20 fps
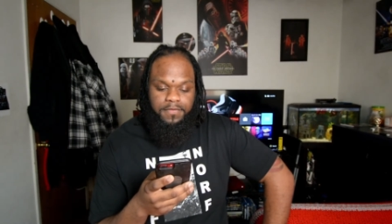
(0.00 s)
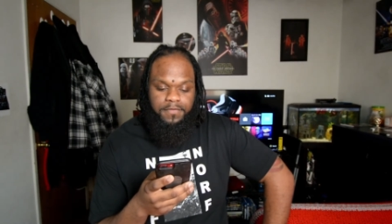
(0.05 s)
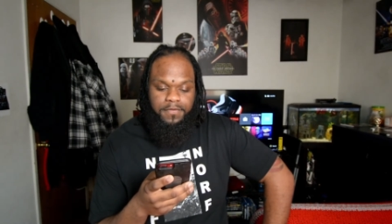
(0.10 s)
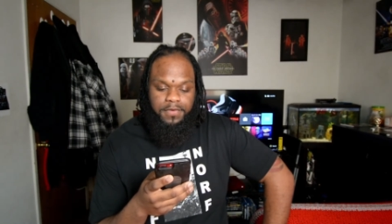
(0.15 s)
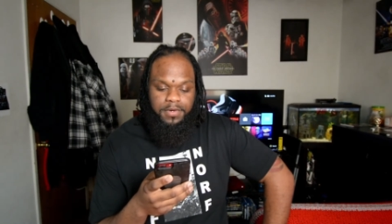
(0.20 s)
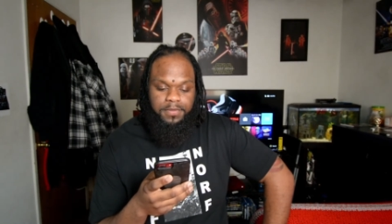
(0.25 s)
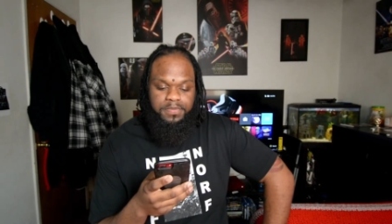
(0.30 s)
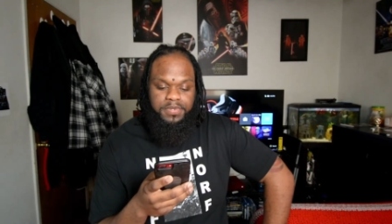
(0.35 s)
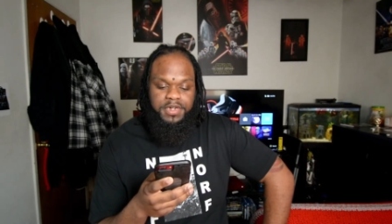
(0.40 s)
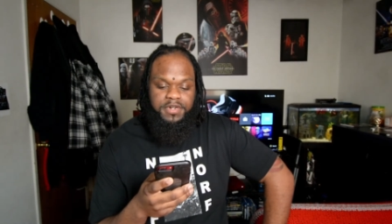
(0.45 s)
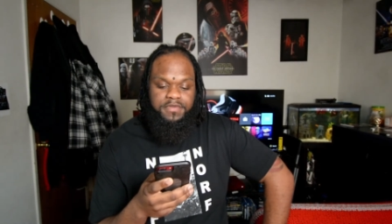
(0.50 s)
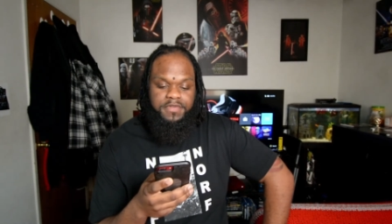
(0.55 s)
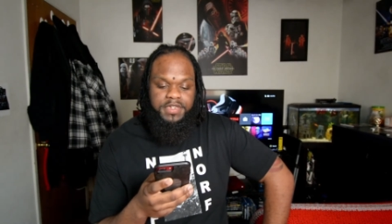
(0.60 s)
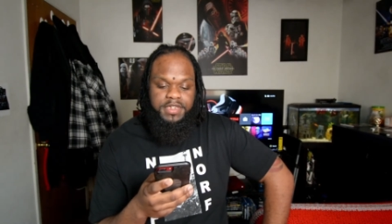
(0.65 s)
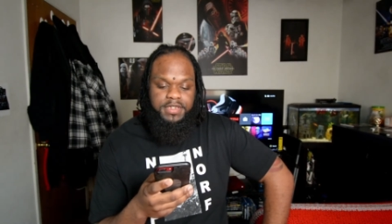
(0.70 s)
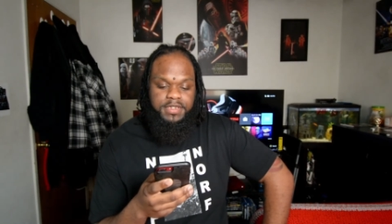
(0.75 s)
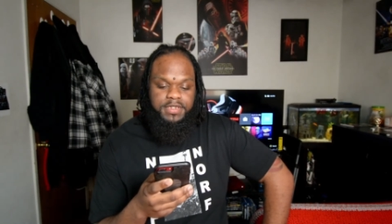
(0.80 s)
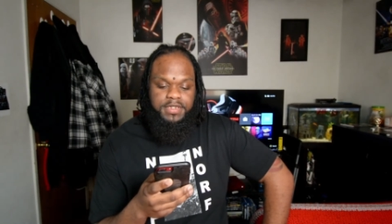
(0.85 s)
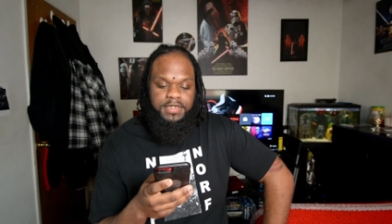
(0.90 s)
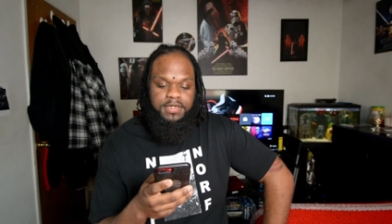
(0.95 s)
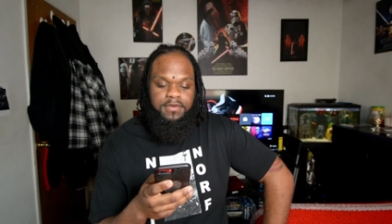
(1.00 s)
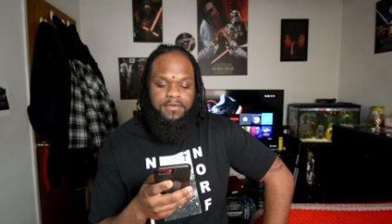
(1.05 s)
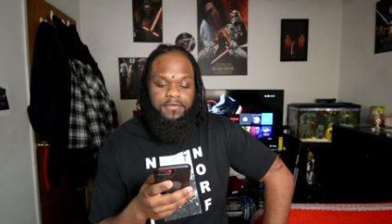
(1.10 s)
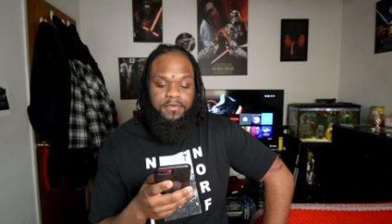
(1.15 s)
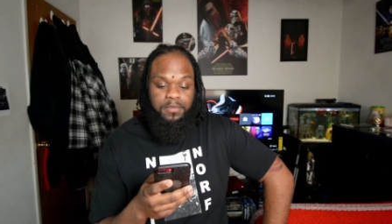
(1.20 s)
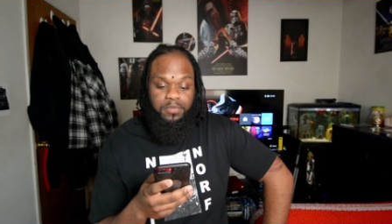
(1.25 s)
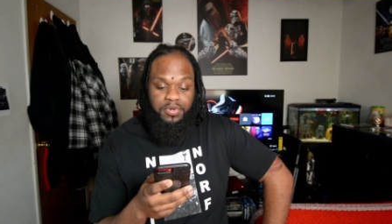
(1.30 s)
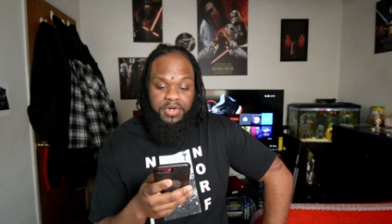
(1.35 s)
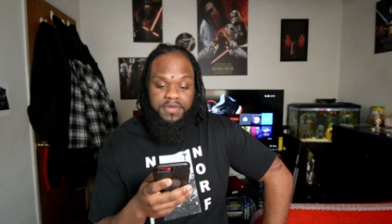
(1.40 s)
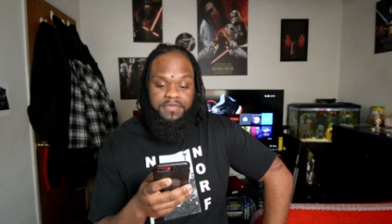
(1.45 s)
From previous
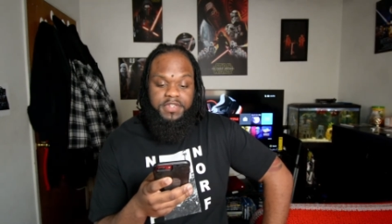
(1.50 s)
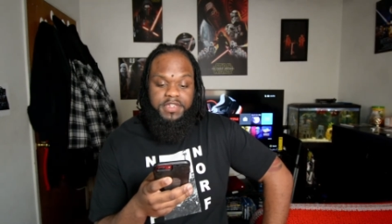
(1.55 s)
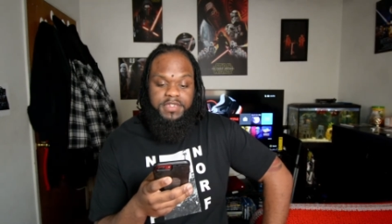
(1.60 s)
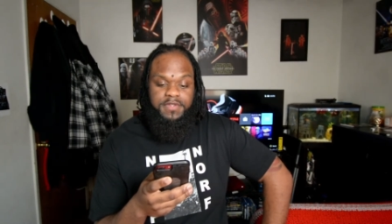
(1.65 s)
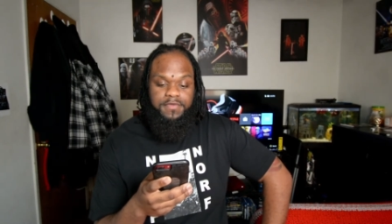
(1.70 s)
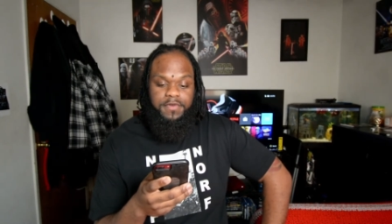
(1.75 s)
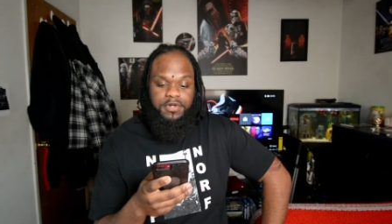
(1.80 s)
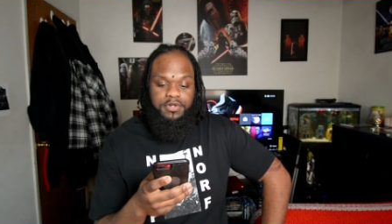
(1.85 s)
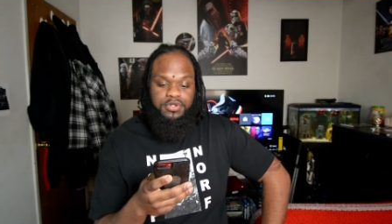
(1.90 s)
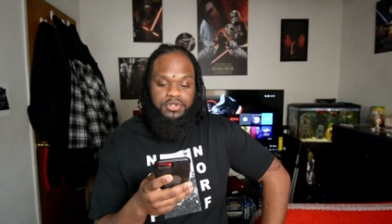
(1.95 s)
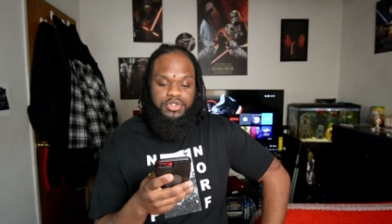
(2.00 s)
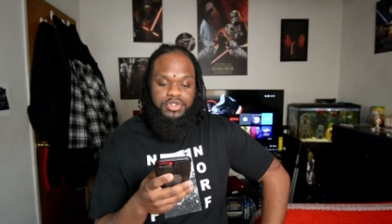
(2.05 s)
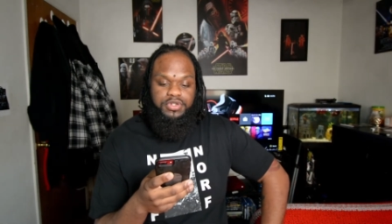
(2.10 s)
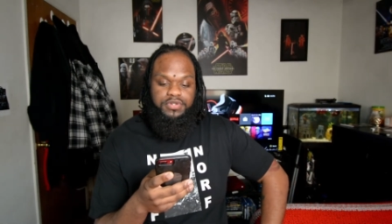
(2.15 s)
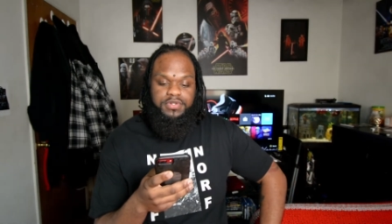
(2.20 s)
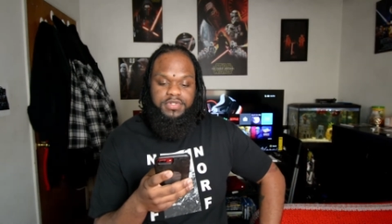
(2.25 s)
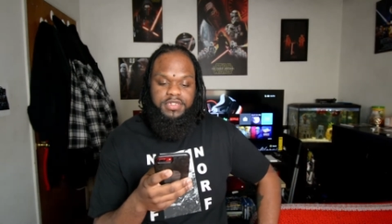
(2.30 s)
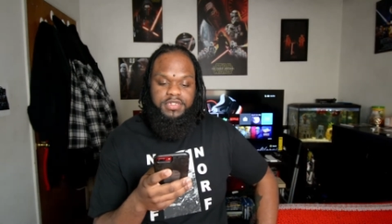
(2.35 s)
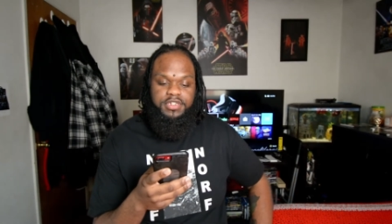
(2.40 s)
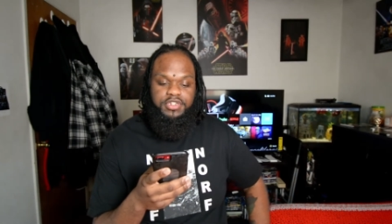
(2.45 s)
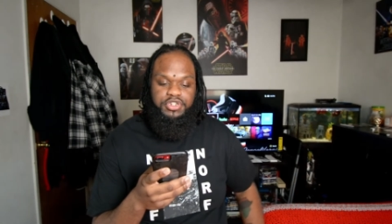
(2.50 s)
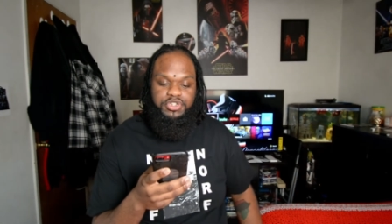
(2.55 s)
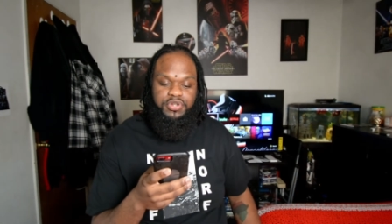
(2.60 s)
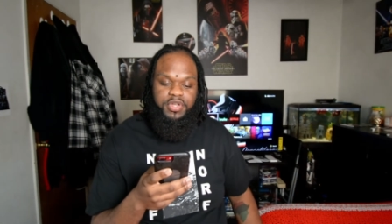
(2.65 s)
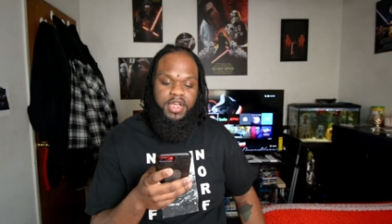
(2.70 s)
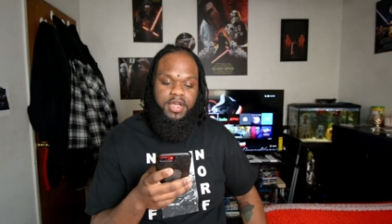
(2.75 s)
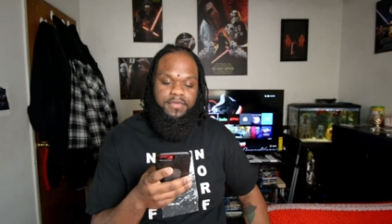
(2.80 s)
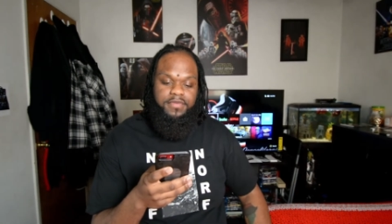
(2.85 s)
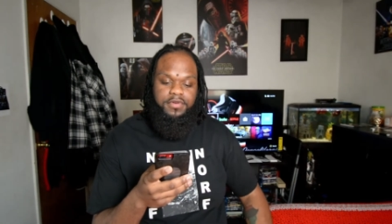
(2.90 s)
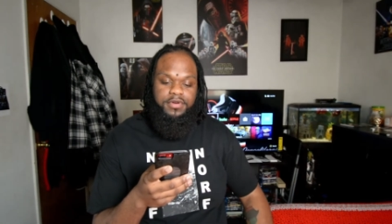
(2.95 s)
from previous photo shoots, do
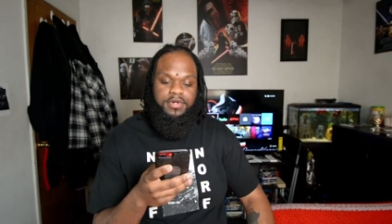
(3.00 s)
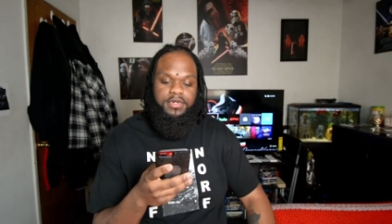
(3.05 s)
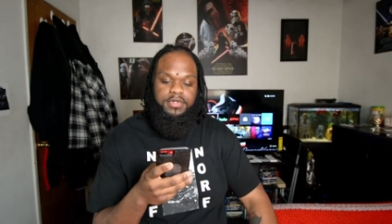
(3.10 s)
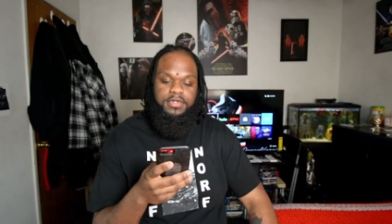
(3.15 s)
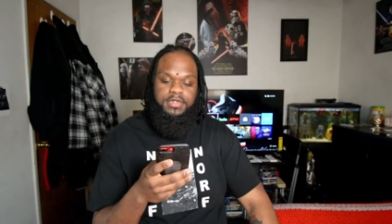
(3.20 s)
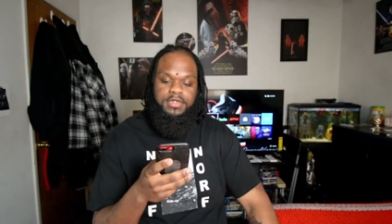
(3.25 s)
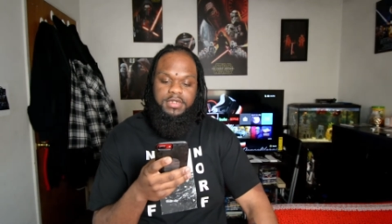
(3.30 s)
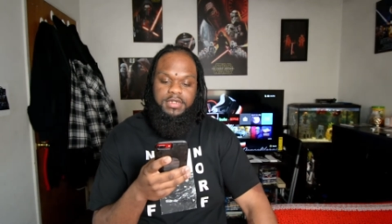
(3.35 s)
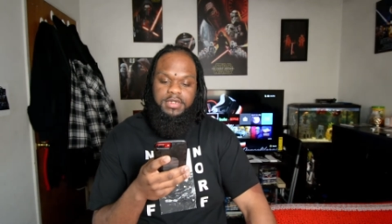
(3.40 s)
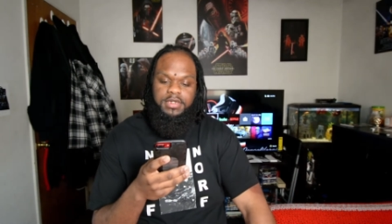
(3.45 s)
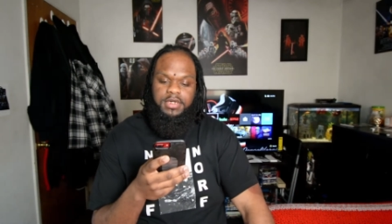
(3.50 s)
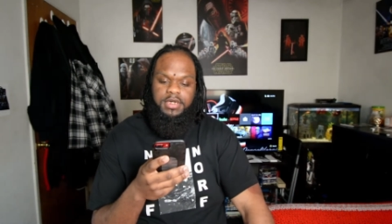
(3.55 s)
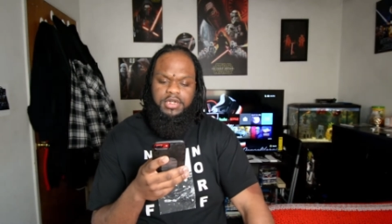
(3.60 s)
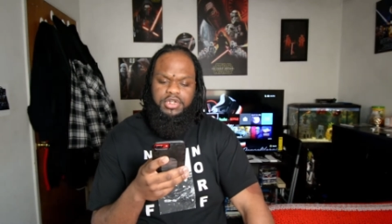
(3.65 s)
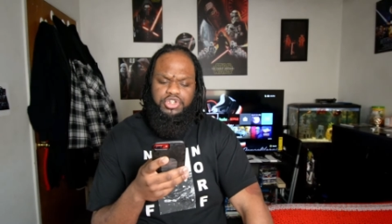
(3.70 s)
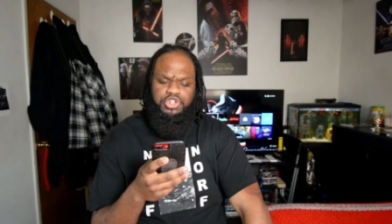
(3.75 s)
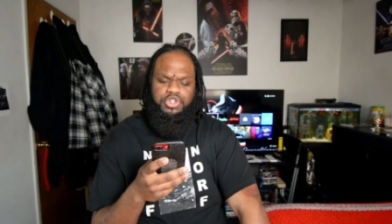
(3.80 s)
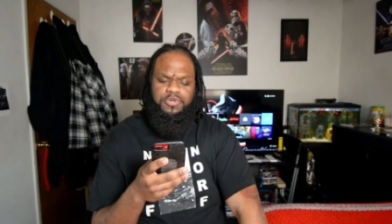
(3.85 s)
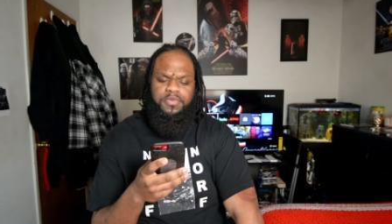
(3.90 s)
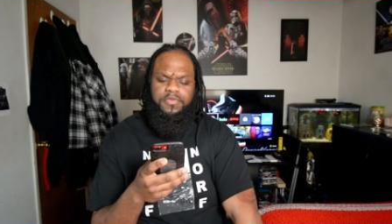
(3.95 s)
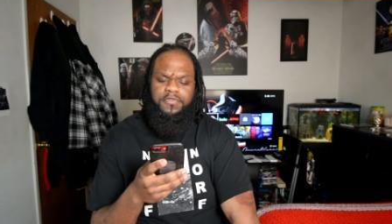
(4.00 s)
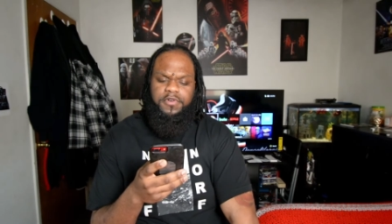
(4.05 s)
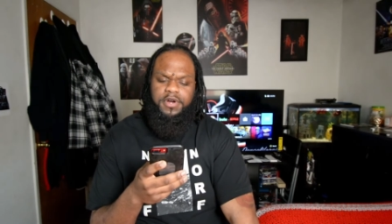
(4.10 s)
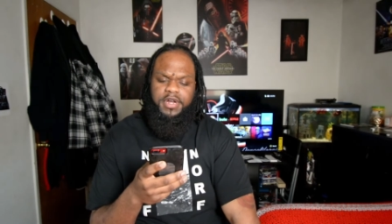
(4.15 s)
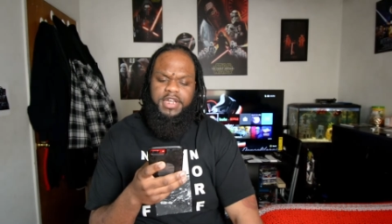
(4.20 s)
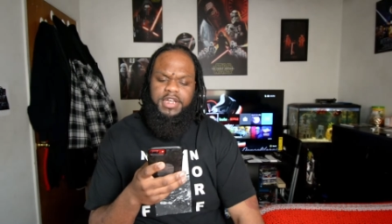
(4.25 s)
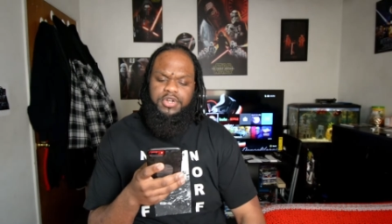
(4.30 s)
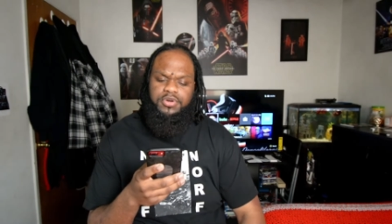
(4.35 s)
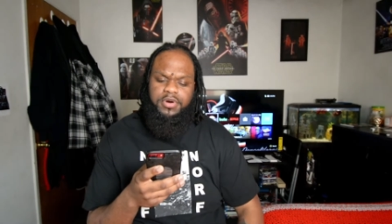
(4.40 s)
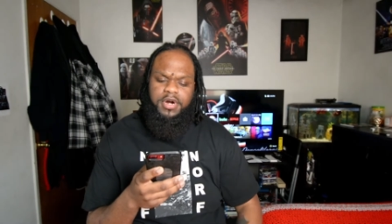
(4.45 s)
you ever do you prefer
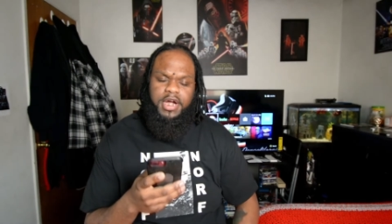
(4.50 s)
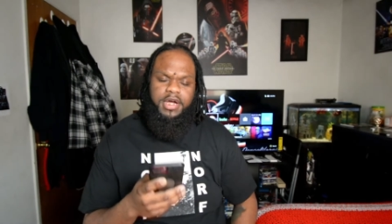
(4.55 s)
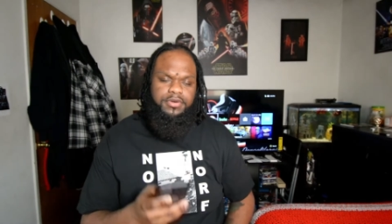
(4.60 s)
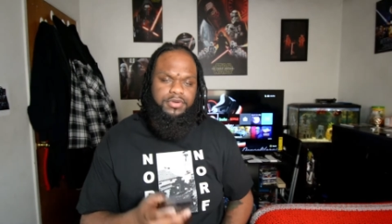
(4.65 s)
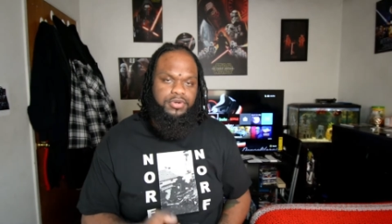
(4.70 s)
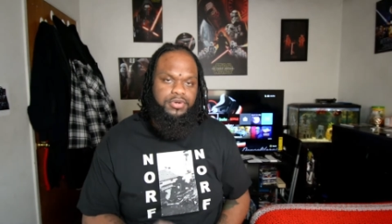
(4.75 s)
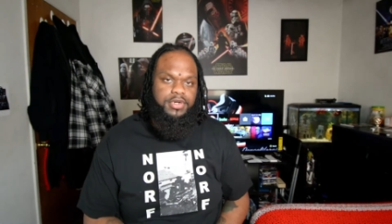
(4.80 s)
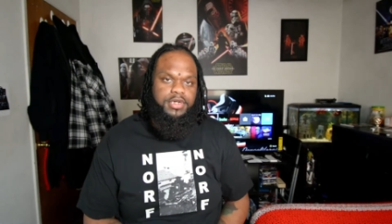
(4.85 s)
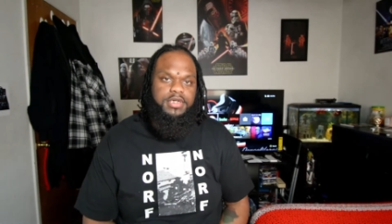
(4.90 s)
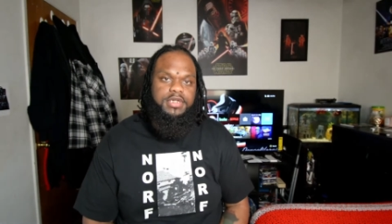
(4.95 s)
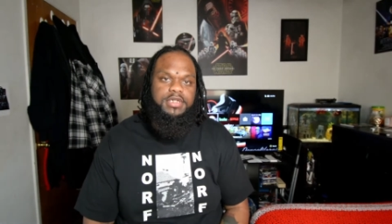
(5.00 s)
indoor or outdoor?